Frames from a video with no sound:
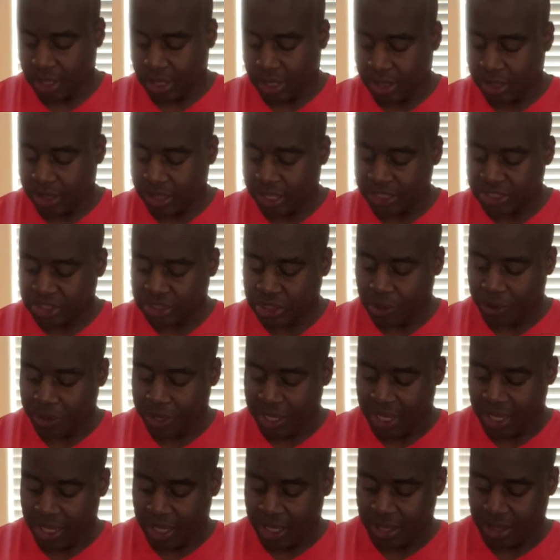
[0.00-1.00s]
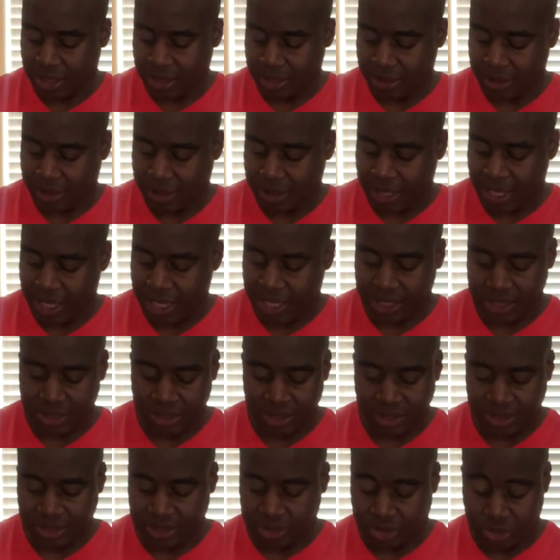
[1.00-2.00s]
Let's go ahead
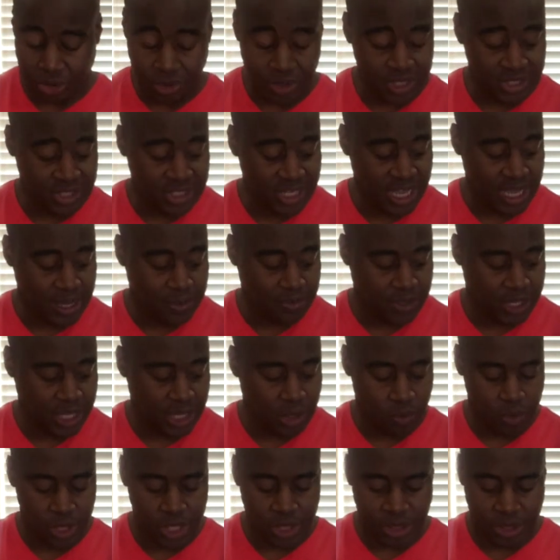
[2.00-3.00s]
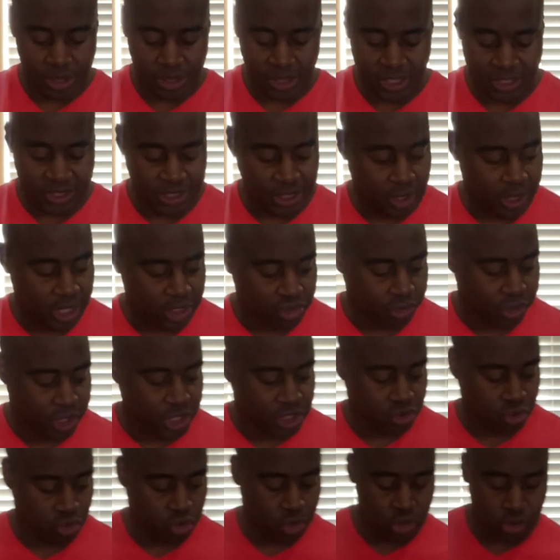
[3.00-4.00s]
and do the same thing with this
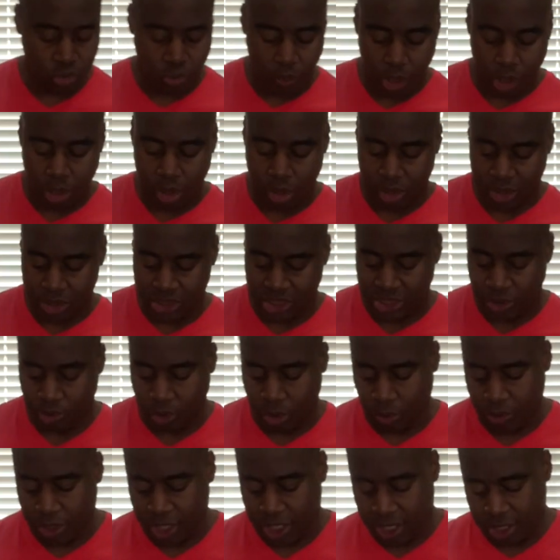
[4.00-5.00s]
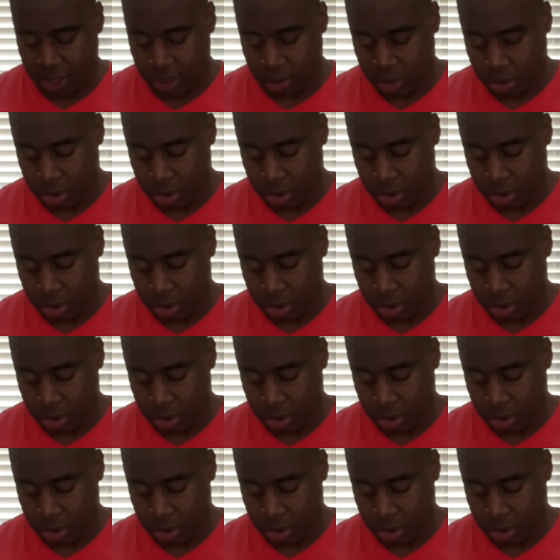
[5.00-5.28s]
electrolyzed reduced water to see what we get.